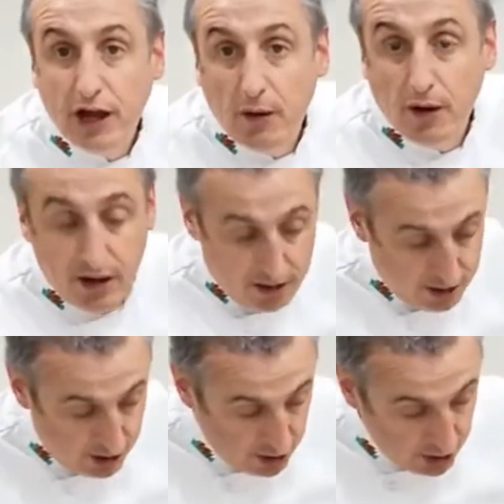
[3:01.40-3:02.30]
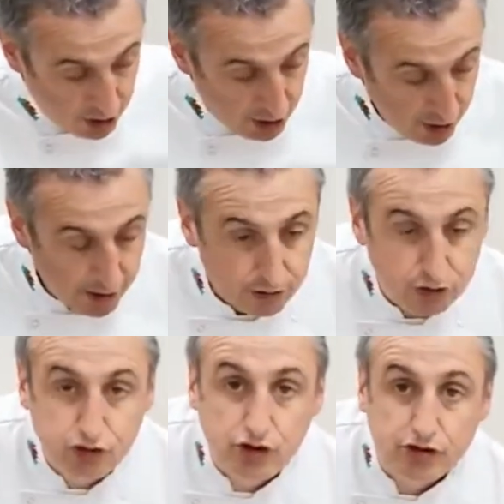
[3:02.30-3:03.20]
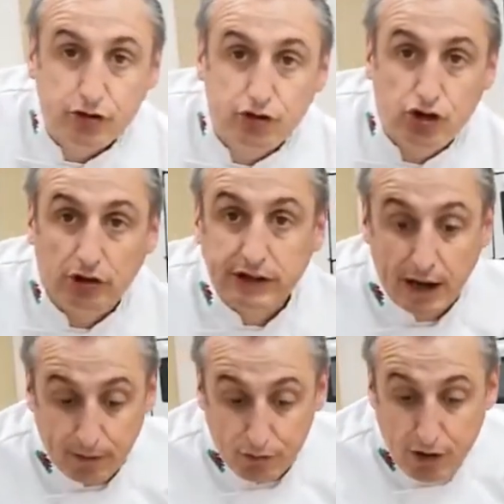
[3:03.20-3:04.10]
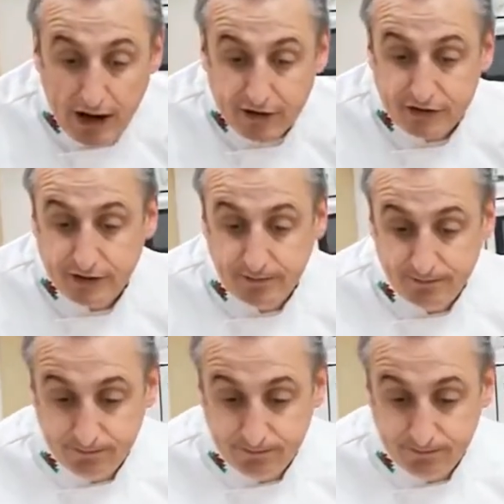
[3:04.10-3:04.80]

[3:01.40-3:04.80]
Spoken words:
an hour just to chill down and rest.